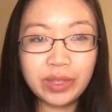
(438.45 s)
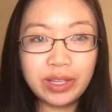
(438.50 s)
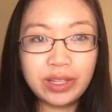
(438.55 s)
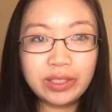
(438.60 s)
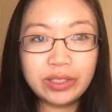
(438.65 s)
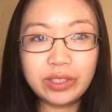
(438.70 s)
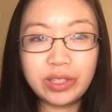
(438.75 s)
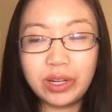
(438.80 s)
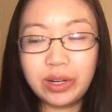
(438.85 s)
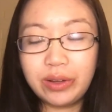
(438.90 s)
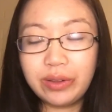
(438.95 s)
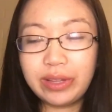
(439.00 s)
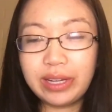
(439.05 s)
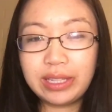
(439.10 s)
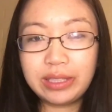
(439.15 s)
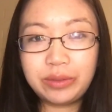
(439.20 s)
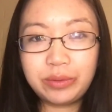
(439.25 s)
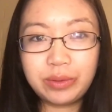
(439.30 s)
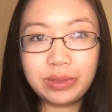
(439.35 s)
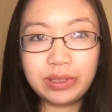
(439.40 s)
So
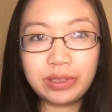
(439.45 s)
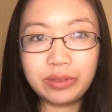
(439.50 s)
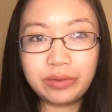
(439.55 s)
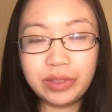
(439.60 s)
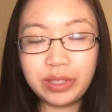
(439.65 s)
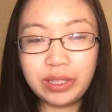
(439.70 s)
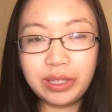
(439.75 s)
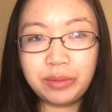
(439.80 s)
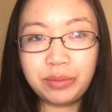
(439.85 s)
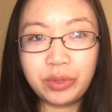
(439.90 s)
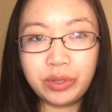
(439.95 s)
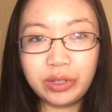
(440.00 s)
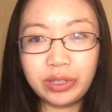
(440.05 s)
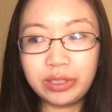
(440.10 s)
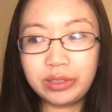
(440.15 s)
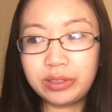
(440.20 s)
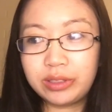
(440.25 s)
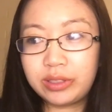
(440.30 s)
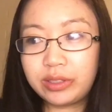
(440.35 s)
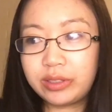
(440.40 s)
that was a very
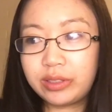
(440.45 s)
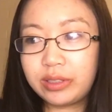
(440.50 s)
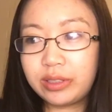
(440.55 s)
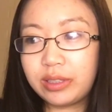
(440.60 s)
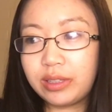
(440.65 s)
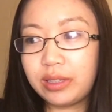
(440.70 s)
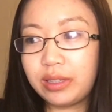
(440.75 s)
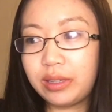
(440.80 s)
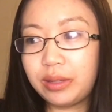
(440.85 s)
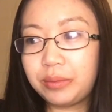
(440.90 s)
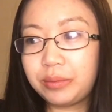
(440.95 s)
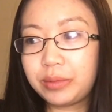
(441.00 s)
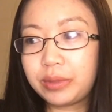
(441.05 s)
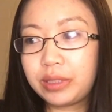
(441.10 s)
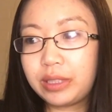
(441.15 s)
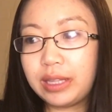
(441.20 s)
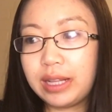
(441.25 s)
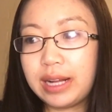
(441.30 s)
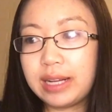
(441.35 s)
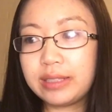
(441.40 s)
important um,
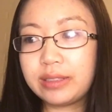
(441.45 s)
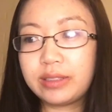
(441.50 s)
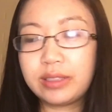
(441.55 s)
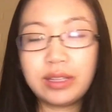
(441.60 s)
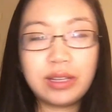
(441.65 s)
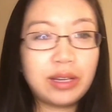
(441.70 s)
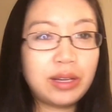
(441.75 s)
class.